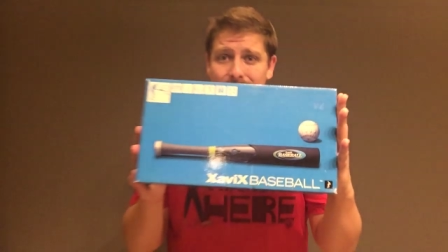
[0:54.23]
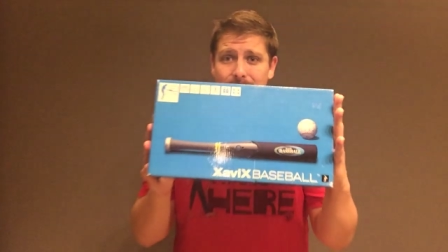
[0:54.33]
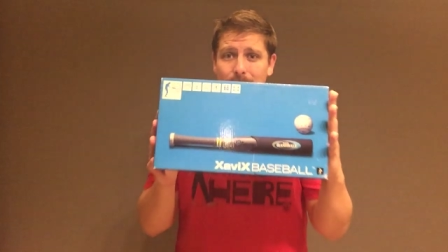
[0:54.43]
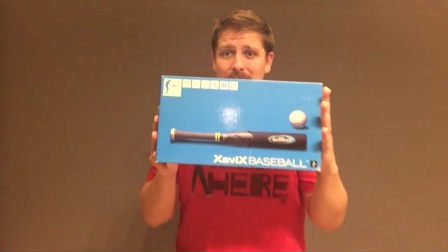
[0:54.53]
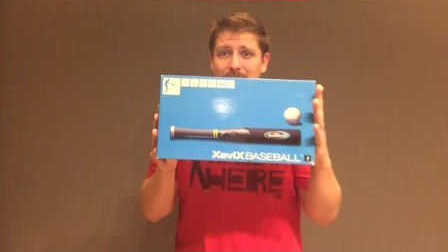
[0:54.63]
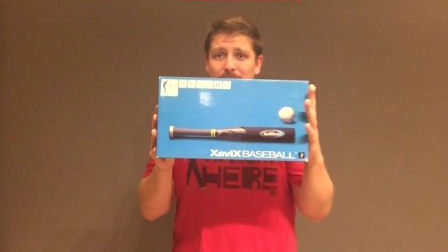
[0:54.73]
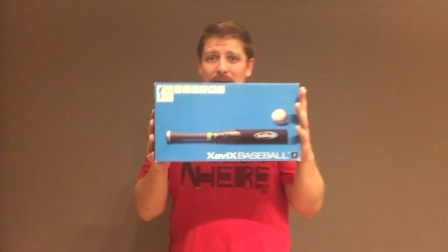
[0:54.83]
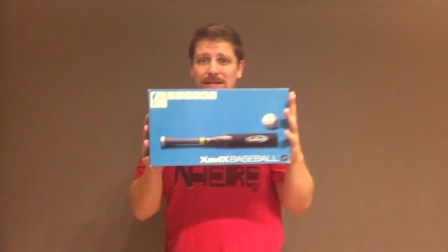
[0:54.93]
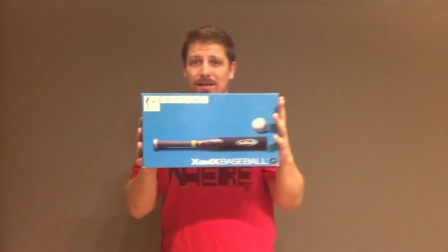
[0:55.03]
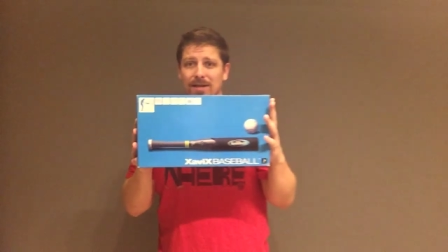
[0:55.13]
They made
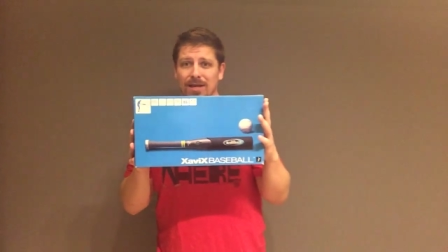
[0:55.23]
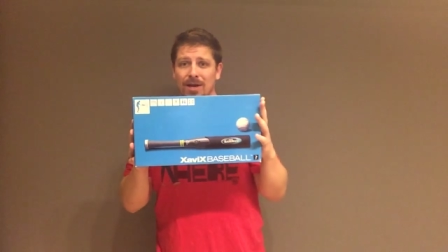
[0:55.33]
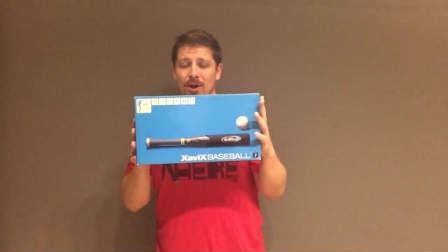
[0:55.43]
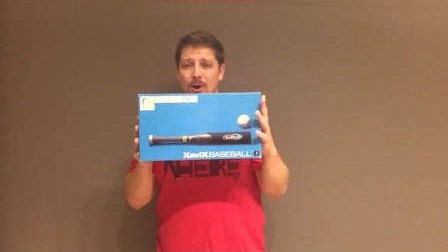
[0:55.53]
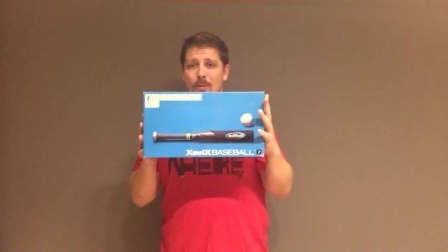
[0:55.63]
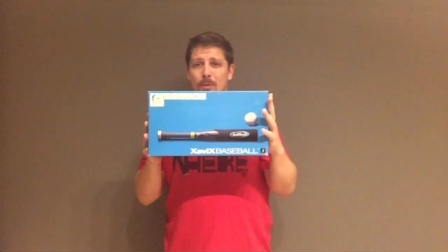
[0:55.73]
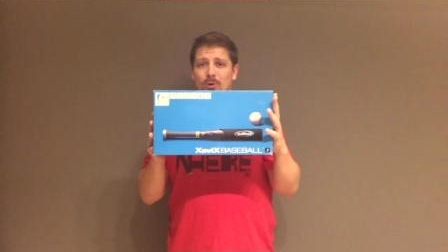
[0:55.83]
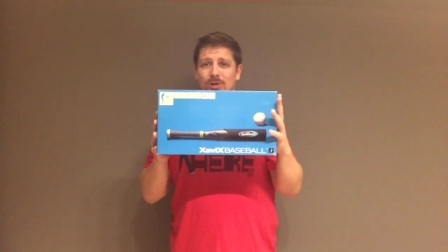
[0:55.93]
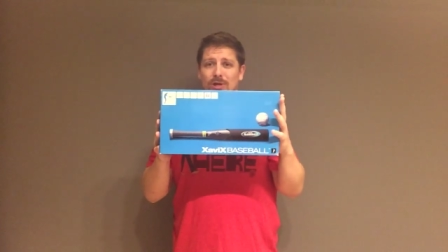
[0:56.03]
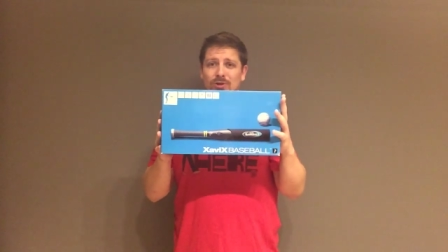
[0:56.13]
basically
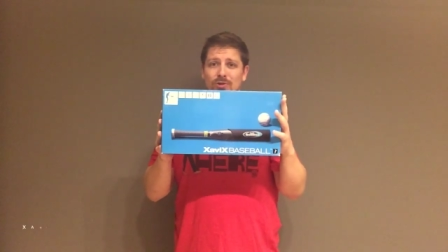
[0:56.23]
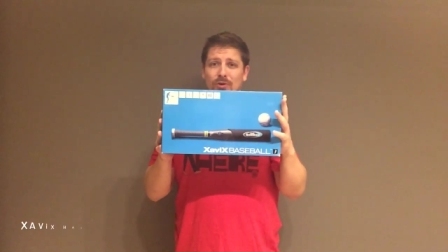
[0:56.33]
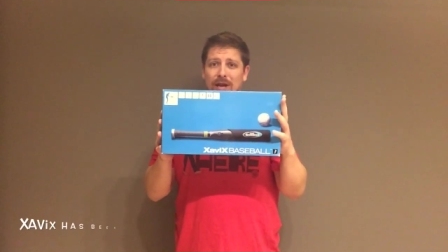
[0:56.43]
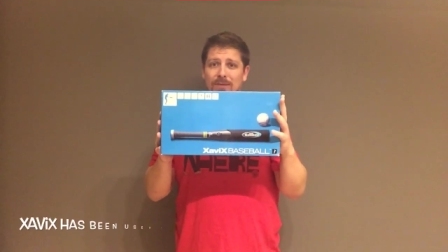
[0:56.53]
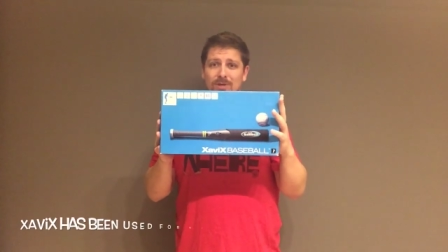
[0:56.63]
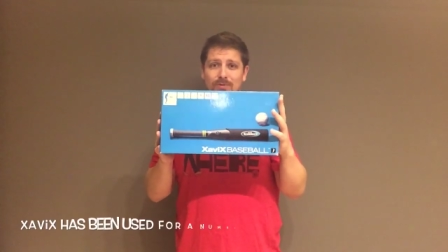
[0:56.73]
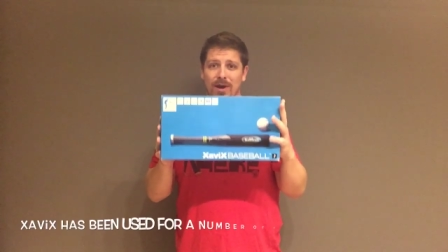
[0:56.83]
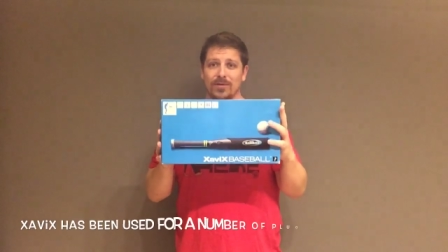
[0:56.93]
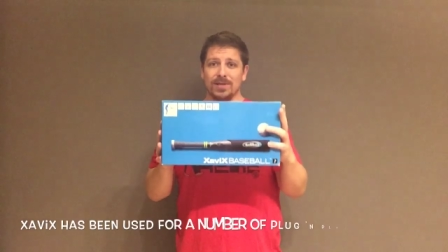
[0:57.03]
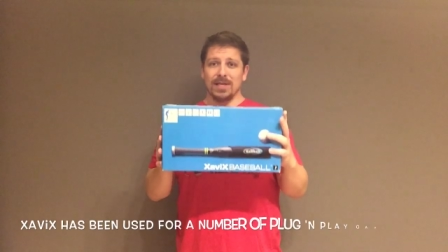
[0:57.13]
motion control games
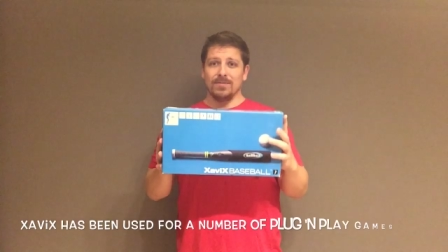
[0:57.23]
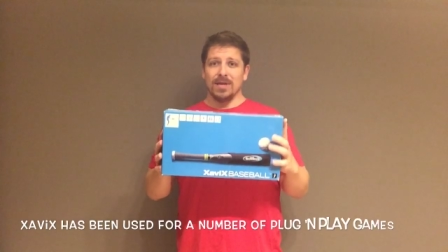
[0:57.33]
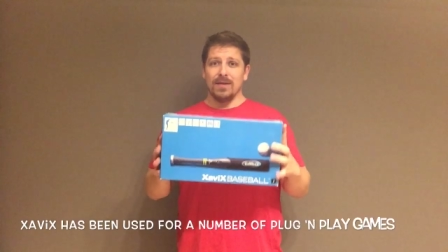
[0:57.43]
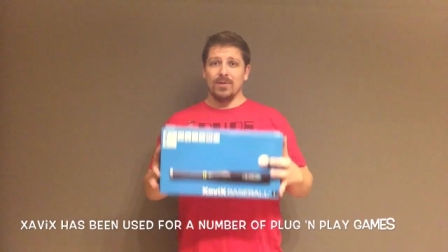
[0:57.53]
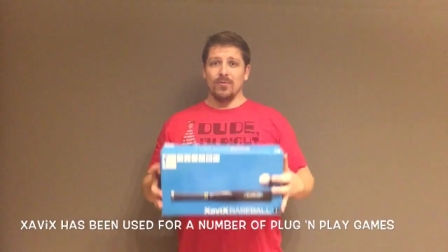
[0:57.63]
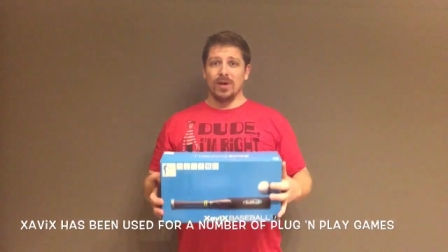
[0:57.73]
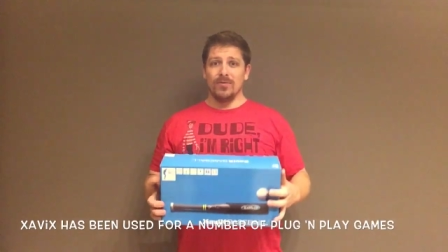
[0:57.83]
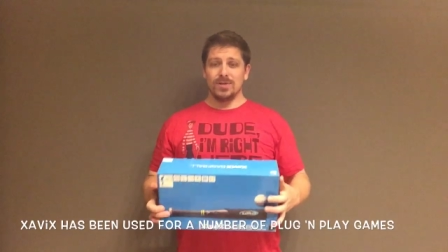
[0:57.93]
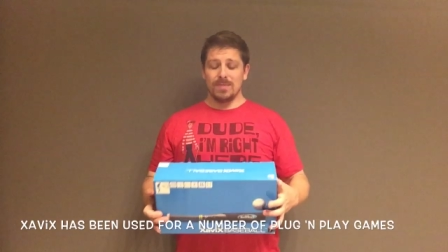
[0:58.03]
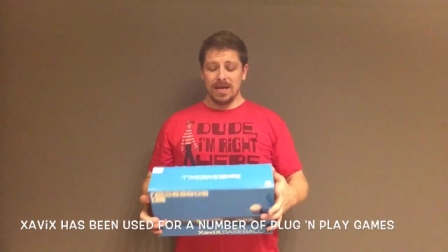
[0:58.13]
around the same time that
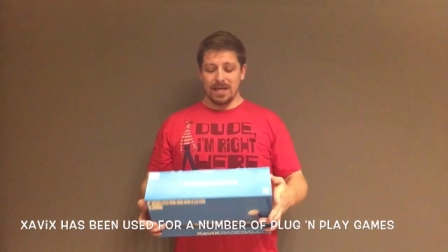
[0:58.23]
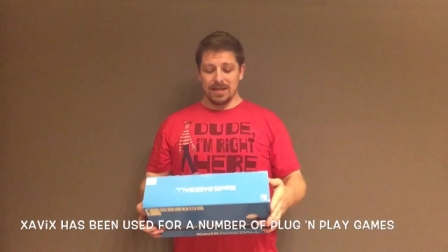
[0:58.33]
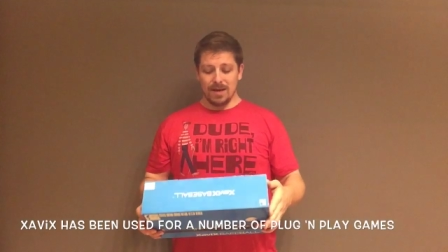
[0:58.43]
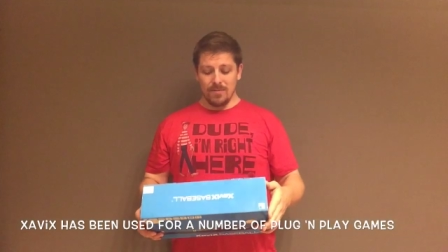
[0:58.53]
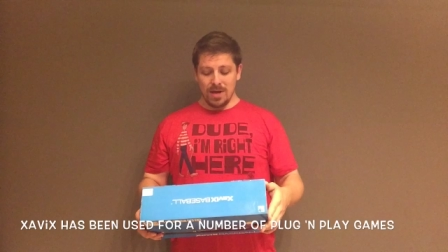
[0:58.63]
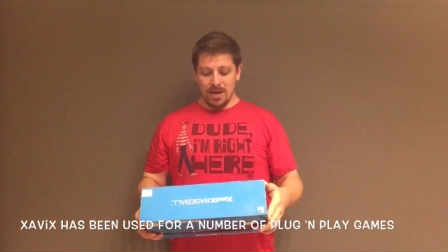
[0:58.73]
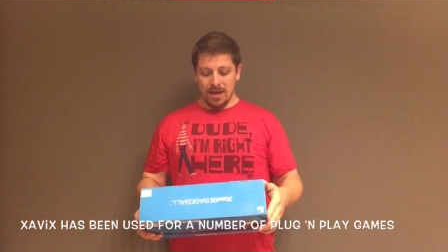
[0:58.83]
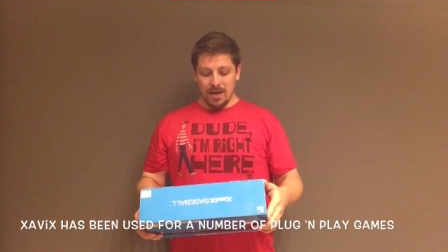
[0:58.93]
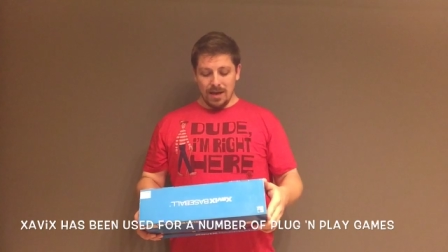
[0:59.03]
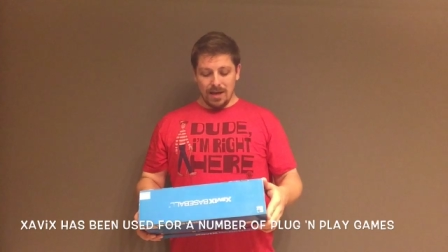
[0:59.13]
Wii was making them,
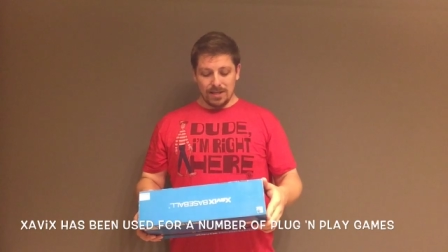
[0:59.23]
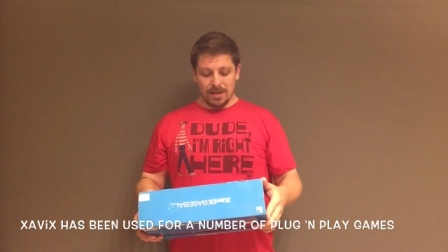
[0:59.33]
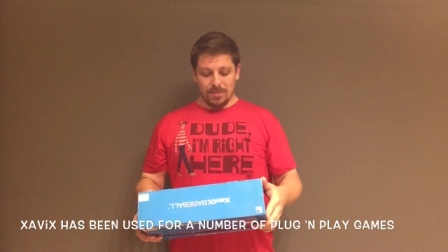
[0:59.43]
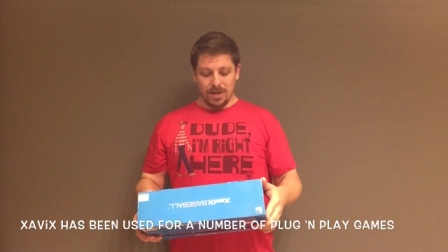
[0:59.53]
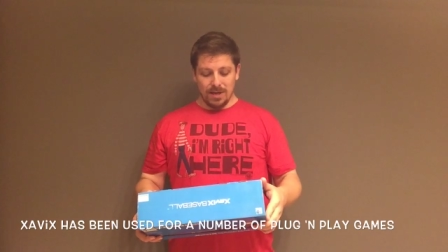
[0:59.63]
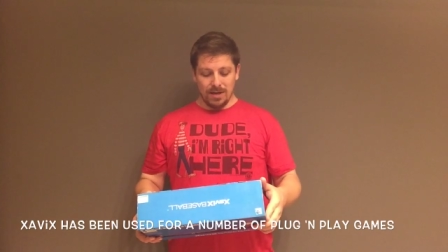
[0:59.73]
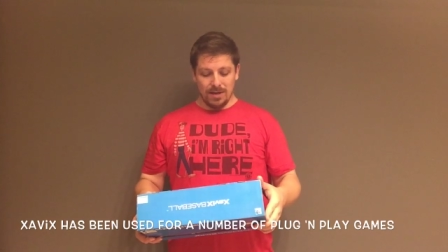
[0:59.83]
except